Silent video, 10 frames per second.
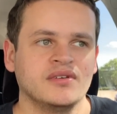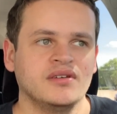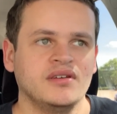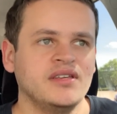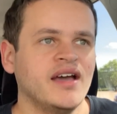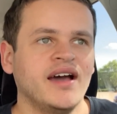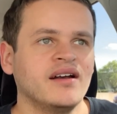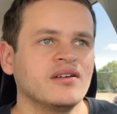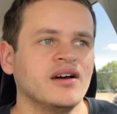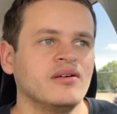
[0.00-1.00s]
Yeah, I
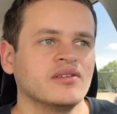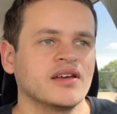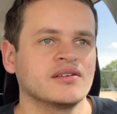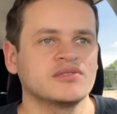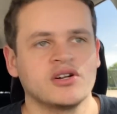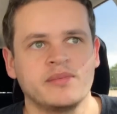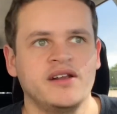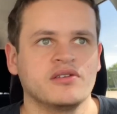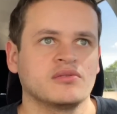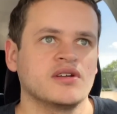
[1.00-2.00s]
don't know. Like,
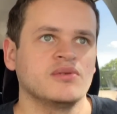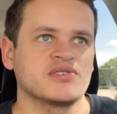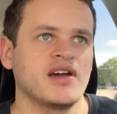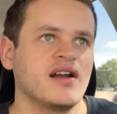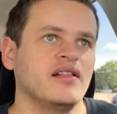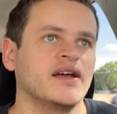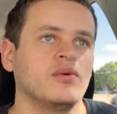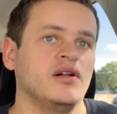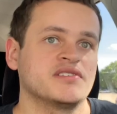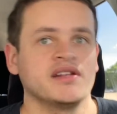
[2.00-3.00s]
Terminator 3 was kind of like,
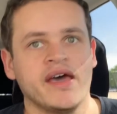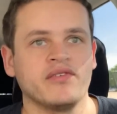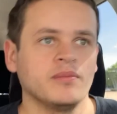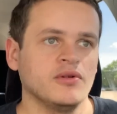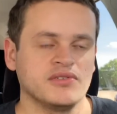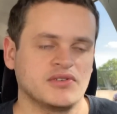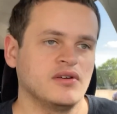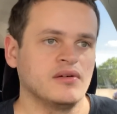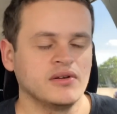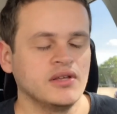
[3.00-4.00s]
well, it's inevitable,
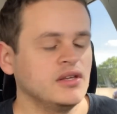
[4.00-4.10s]
so.